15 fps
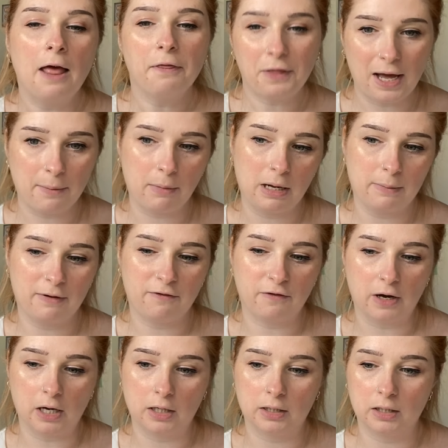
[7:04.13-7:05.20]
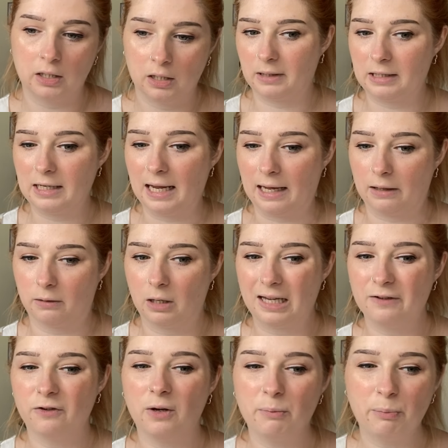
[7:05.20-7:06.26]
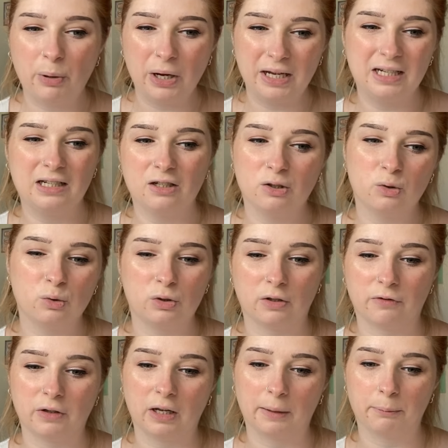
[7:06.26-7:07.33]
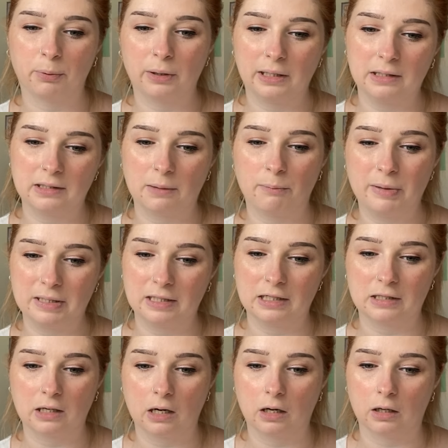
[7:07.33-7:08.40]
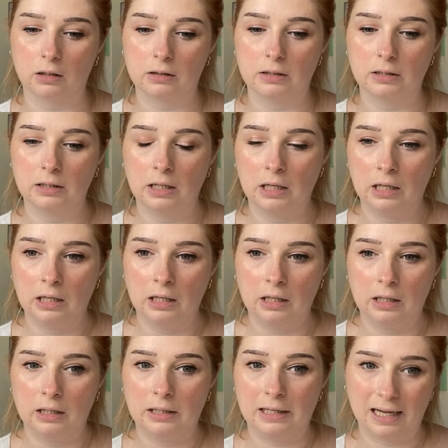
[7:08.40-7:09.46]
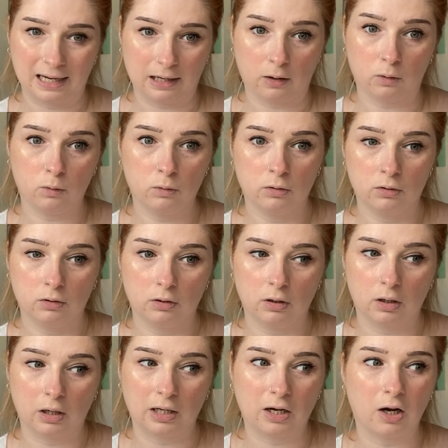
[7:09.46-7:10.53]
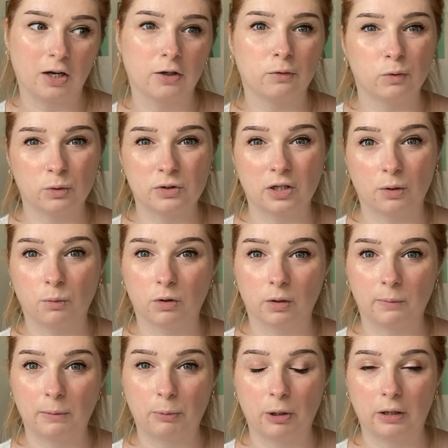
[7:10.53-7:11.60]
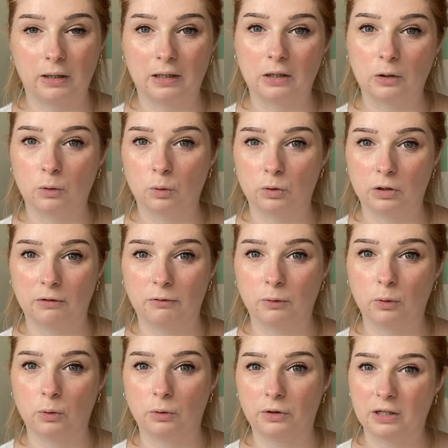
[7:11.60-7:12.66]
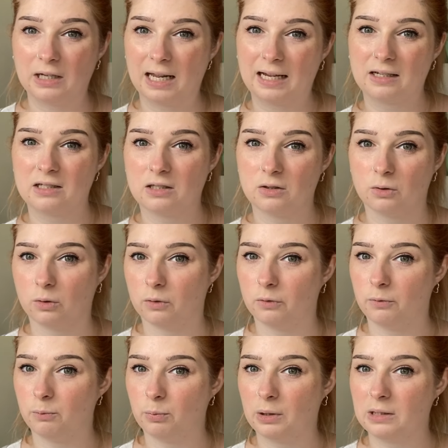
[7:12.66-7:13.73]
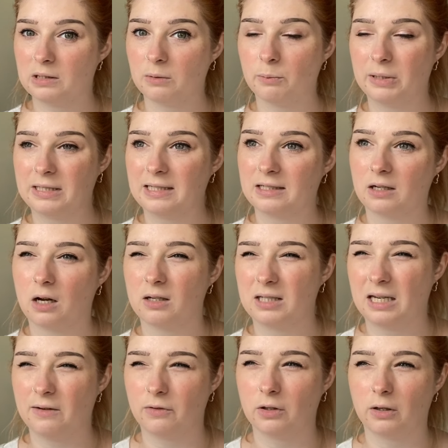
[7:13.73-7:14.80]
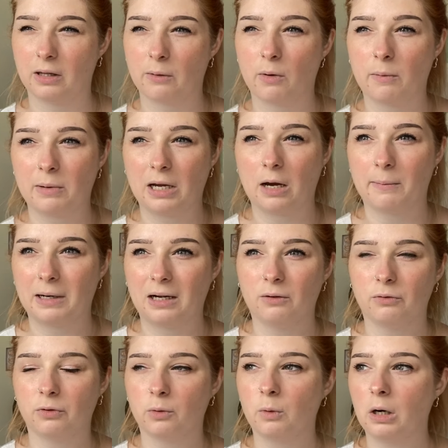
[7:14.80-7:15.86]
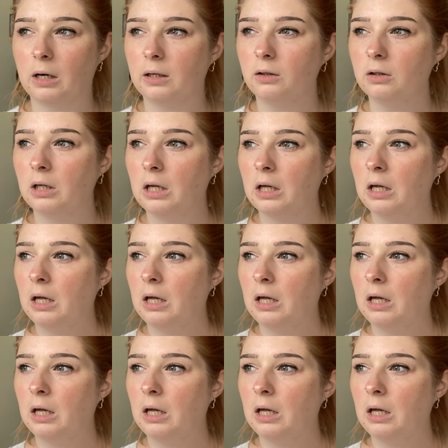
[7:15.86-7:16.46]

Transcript: That might be fun. And yeah, if I'm putting in an order for like prints and business cards now, I kind of also want to be putting in an order for the next sort of prints and business cards, even though they won't be coming out for a while.